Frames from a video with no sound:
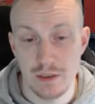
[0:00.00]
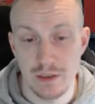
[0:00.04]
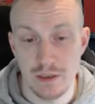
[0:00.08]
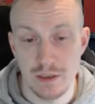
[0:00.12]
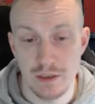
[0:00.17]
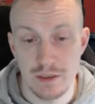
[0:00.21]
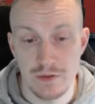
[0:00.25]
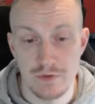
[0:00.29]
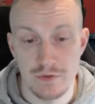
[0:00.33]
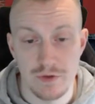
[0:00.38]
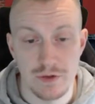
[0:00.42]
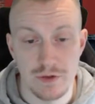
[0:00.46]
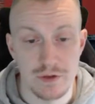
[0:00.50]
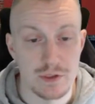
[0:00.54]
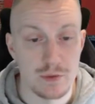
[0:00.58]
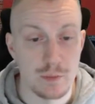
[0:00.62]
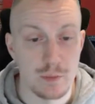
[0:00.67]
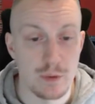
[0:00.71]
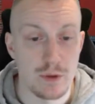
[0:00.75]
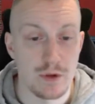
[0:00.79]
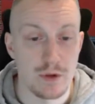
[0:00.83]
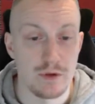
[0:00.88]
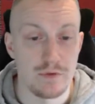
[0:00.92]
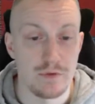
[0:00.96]
He's very
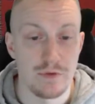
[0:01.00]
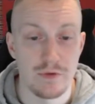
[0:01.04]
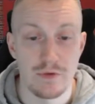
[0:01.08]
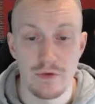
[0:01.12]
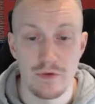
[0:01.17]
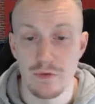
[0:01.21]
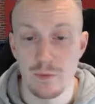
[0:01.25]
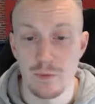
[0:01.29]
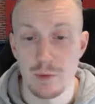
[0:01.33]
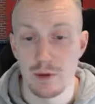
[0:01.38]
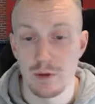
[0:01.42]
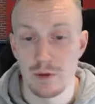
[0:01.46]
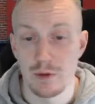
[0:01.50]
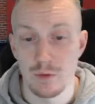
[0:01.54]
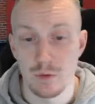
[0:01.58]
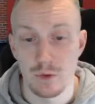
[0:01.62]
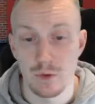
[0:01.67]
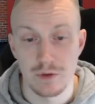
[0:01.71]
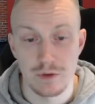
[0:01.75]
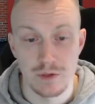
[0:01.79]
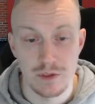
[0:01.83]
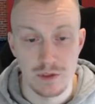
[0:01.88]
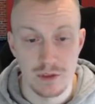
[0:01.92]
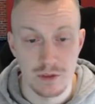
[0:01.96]
supportive of everybody who
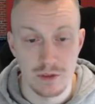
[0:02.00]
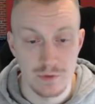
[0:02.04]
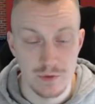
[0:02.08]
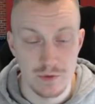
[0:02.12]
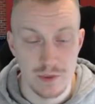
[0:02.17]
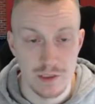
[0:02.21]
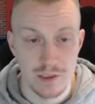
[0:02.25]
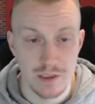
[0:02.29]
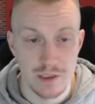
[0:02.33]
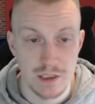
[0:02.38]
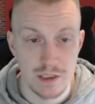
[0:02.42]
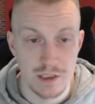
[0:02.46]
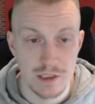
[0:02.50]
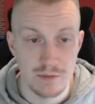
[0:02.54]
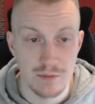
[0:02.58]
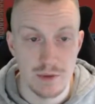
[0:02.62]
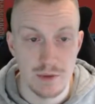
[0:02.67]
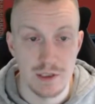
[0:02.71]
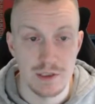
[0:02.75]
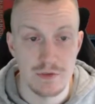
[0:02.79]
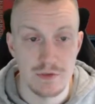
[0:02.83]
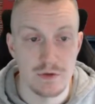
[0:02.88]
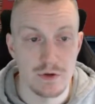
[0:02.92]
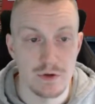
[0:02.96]
wants to use his
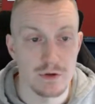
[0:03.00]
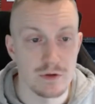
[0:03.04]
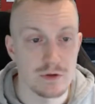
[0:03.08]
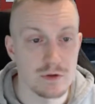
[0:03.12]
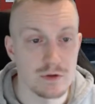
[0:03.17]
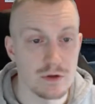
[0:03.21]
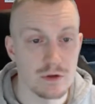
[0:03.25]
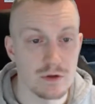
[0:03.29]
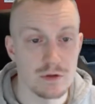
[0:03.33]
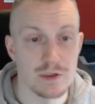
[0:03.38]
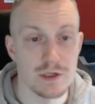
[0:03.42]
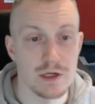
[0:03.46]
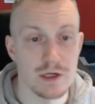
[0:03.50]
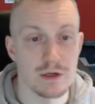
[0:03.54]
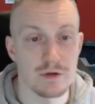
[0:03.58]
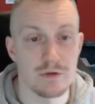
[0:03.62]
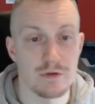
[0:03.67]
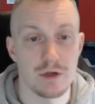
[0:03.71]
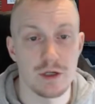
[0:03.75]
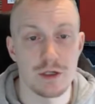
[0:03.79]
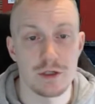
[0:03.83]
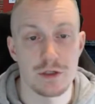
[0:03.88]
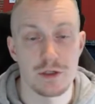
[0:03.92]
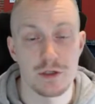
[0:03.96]
database for our content
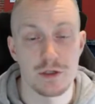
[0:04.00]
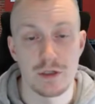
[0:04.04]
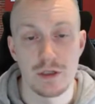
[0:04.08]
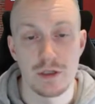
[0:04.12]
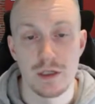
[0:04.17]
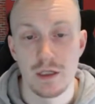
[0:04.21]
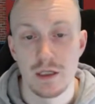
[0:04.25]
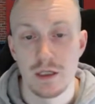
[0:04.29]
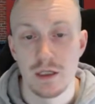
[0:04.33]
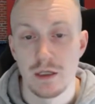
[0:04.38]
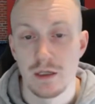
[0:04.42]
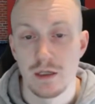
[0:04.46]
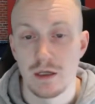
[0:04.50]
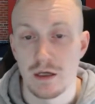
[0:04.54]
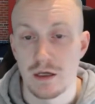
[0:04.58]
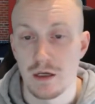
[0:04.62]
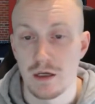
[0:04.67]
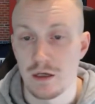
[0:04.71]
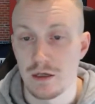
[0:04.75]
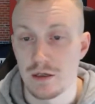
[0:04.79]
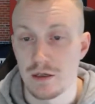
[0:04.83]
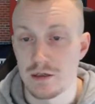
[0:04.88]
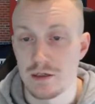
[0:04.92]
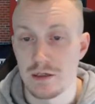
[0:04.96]
creation.
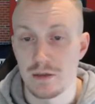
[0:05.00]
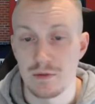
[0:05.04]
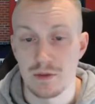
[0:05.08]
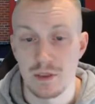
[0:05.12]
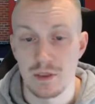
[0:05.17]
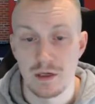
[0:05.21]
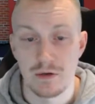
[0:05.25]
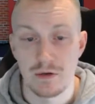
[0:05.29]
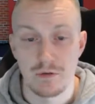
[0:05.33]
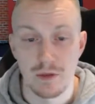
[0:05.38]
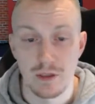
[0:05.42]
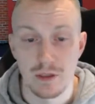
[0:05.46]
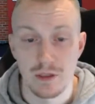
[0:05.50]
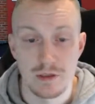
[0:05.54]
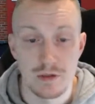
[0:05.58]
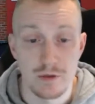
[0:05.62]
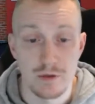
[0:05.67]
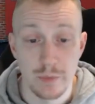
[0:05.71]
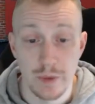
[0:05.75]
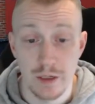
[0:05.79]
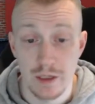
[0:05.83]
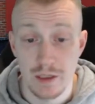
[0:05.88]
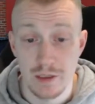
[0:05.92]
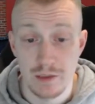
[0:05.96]
Seems like a really
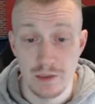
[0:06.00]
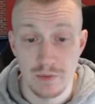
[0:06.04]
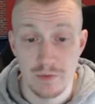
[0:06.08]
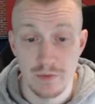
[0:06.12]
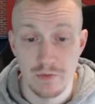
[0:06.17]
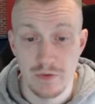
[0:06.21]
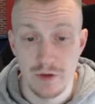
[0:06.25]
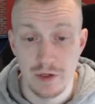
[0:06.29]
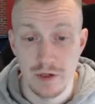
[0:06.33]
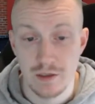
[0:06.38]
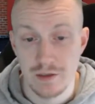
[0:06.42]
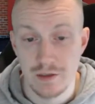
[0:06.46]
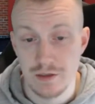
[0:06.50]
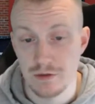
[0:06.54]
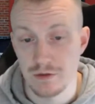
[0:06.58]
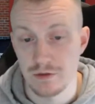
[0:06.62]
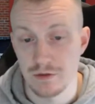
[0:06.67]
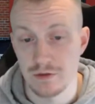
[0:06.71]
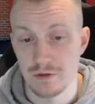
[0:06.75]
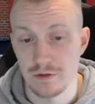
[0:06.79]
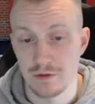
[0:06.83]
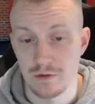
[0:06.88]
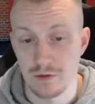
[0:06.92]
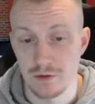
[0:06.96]
top guy, to be fair,
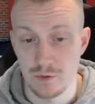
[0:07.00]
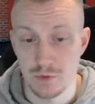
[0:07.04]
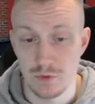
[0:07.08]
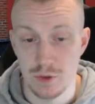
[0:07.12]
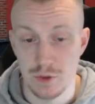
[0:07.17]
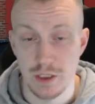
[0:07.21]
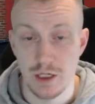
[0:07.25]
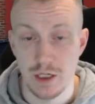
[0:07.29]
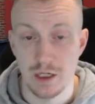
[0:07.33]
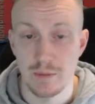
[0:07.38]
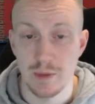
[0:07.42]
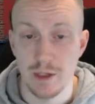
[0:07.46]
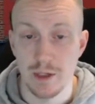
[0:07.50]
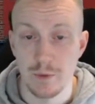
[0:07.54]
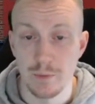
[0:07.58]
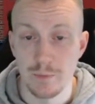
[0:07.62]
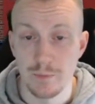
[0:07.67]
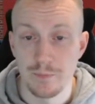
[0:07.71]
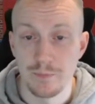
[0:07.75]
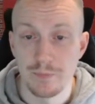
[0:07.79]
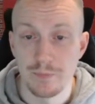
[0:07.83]
so do check him out.